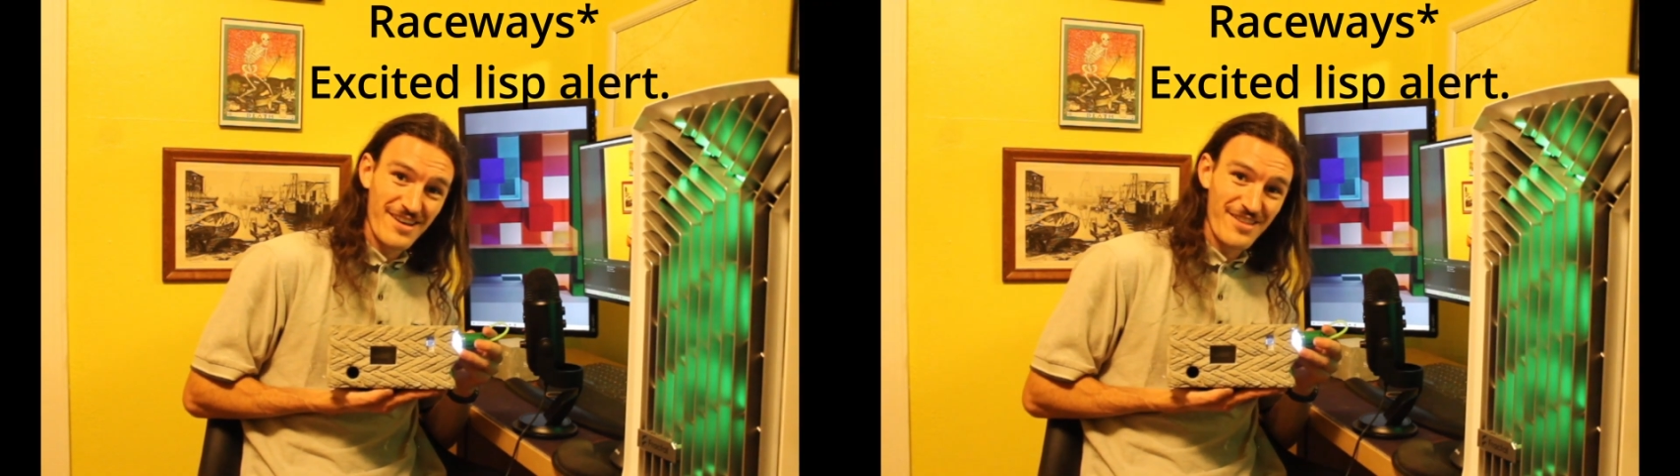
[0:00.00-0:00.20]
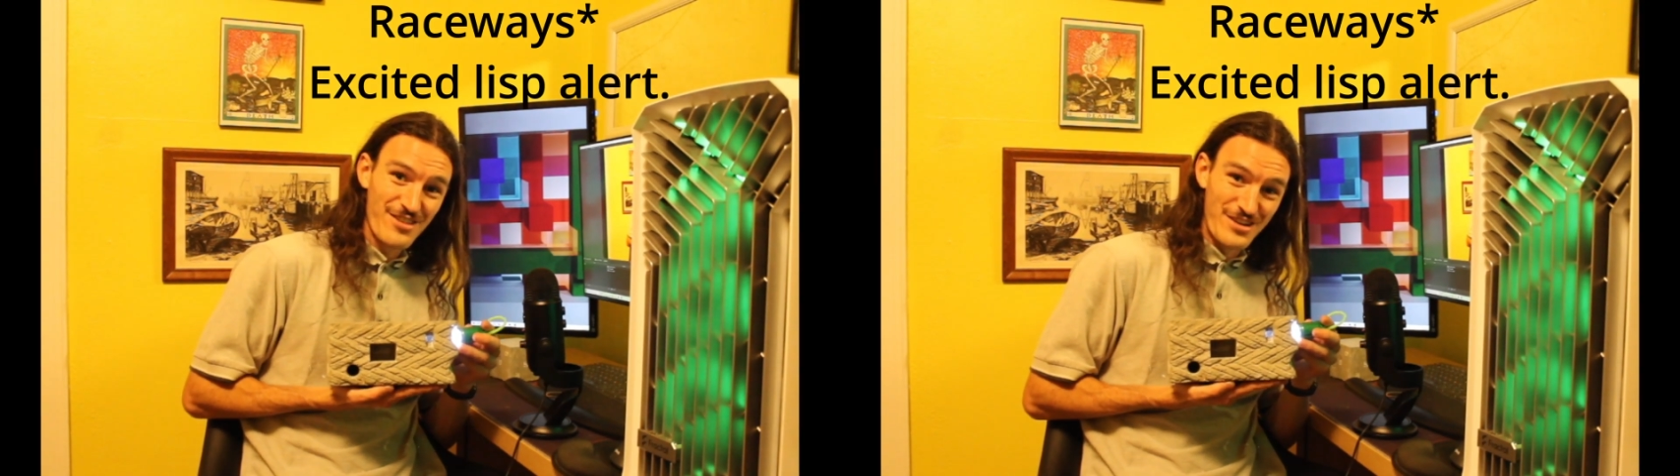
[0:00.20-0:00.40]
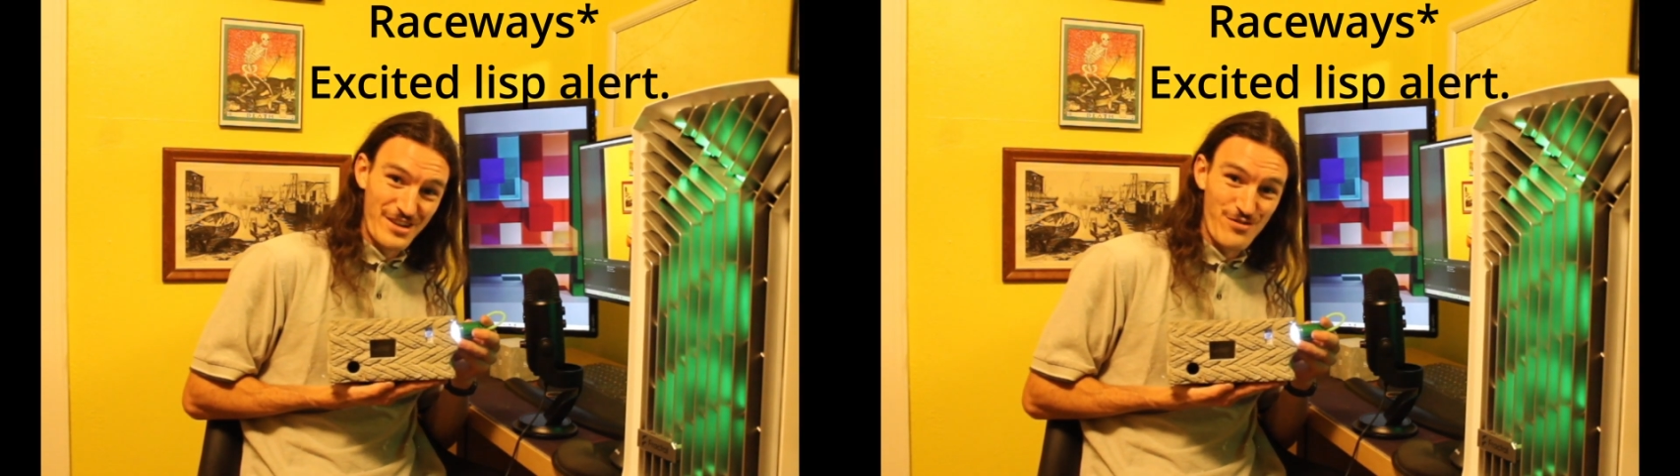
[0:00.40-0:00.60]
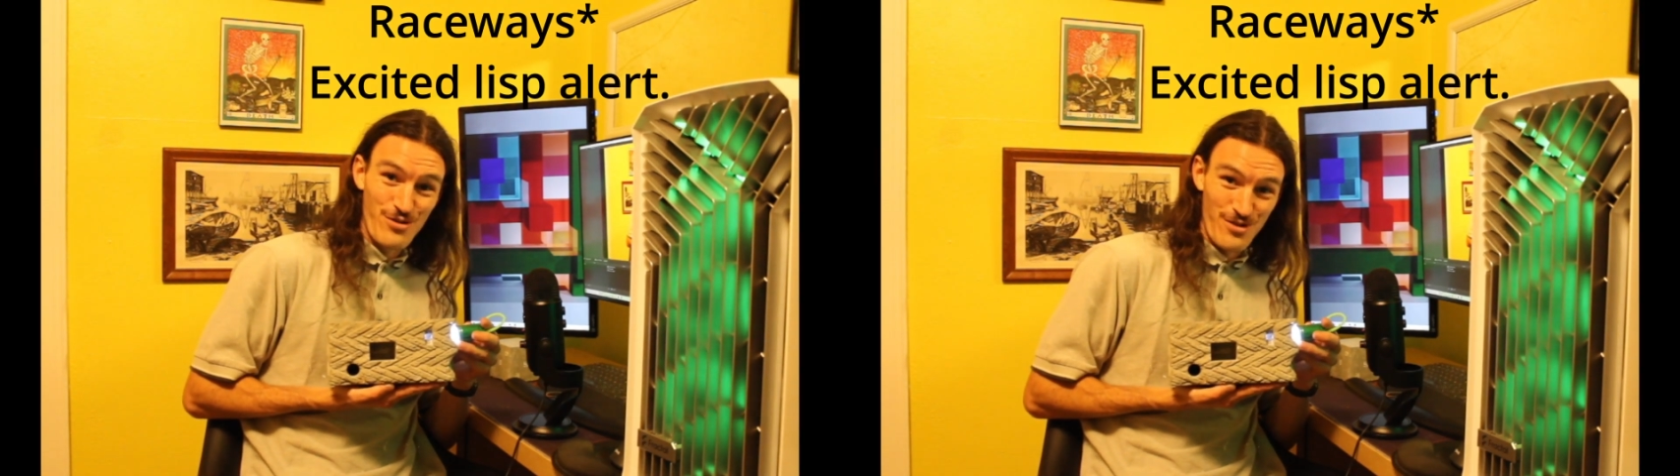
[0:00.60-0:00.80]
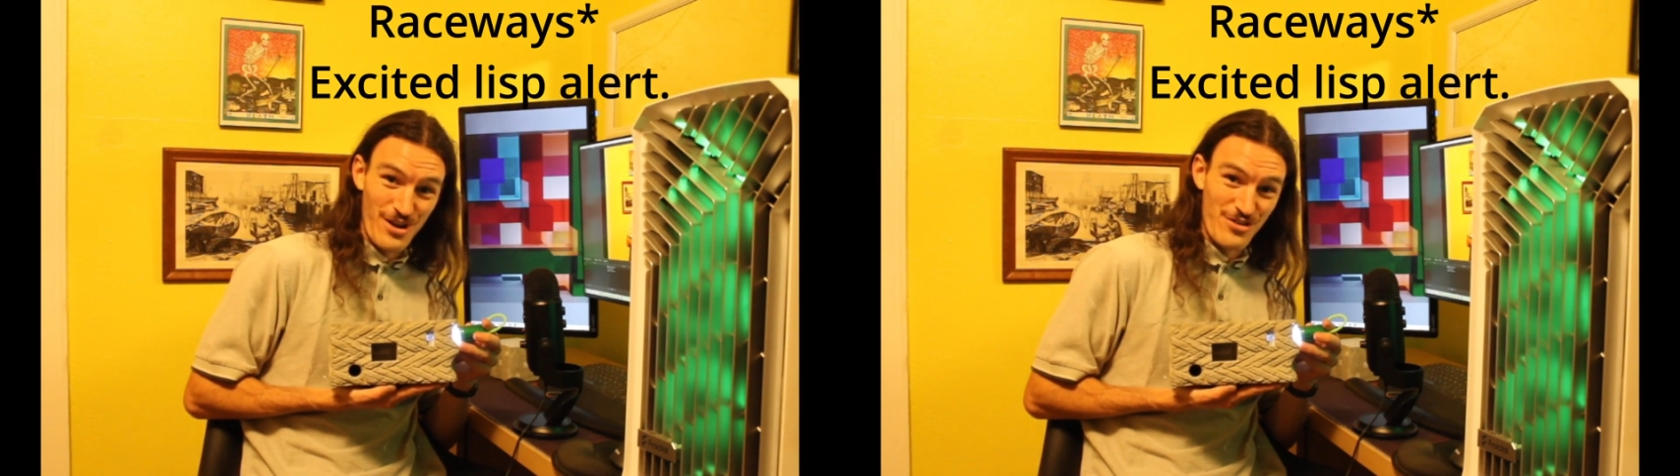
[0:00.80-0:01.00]
the different
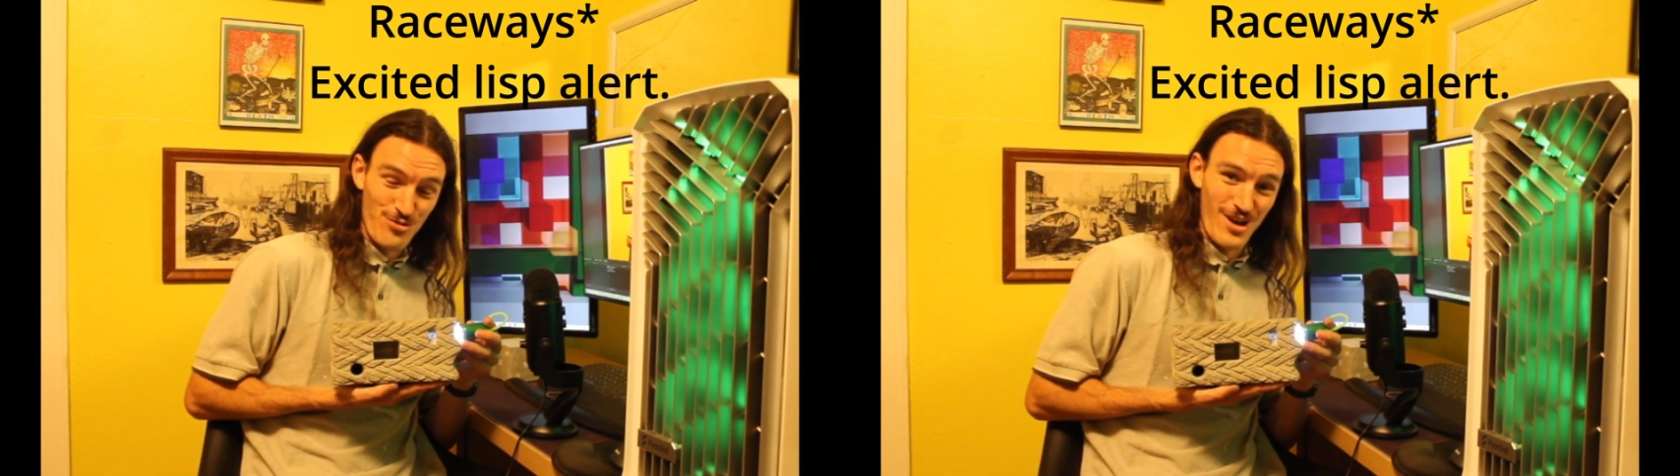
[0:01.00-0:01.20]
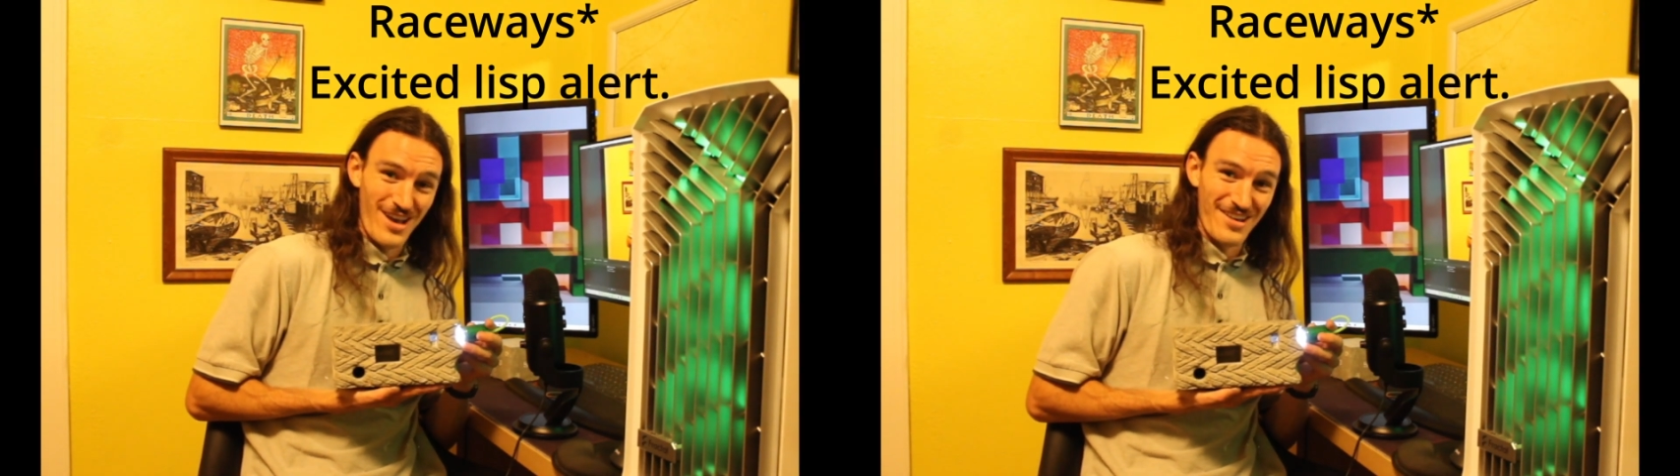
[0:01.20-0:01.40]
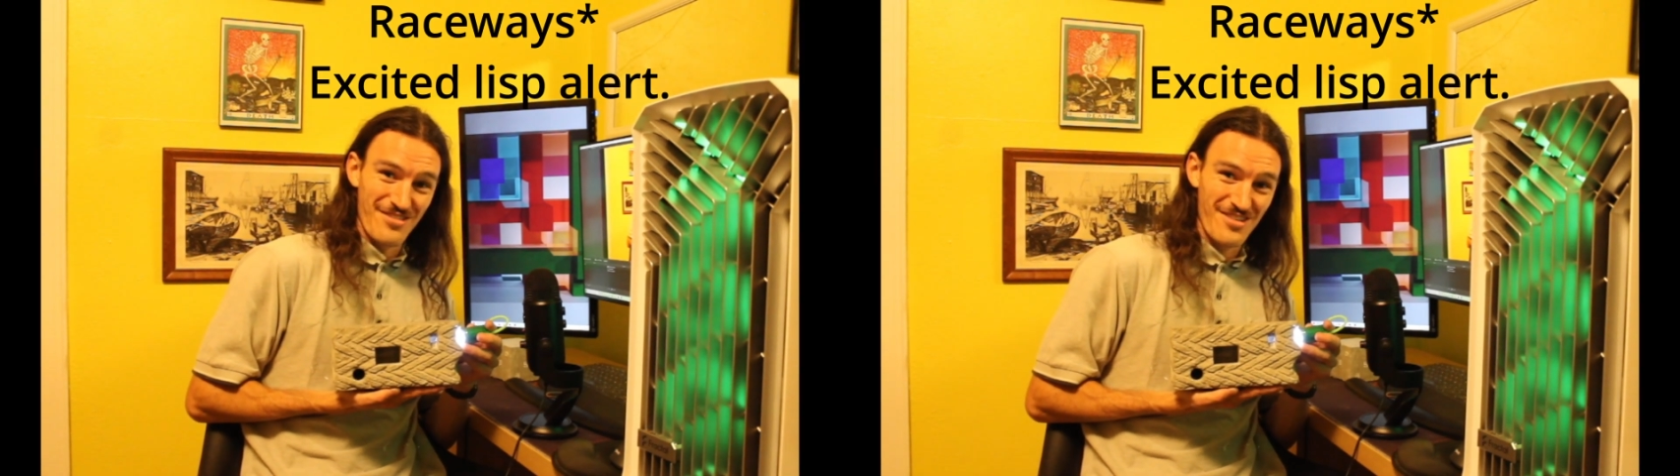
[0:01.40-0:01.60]
raceways.